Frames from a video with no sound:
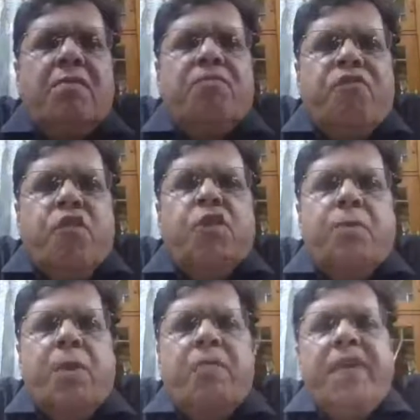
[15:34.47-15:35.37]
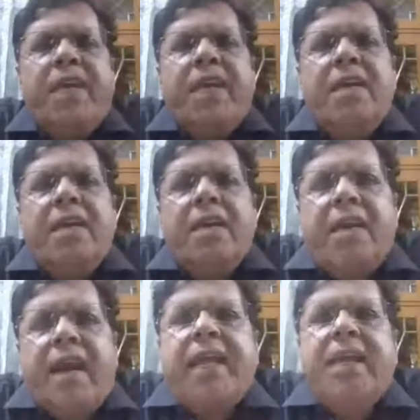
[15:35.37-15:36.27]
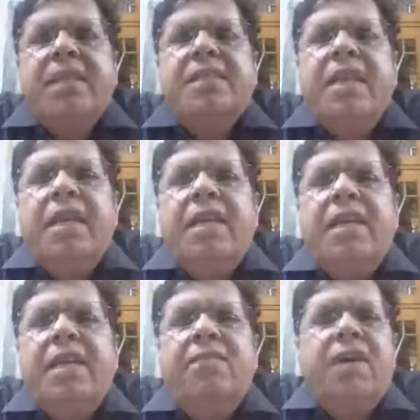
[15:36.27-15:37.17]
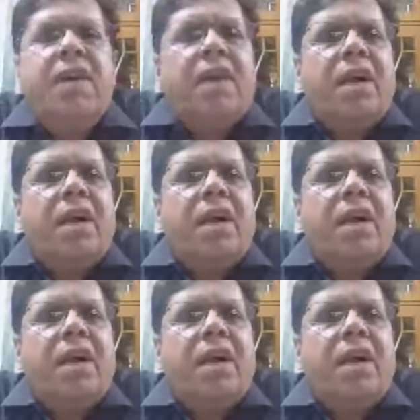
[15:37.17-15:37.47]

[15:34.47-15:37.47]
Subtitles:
phospholipid, and triglyceride in liver,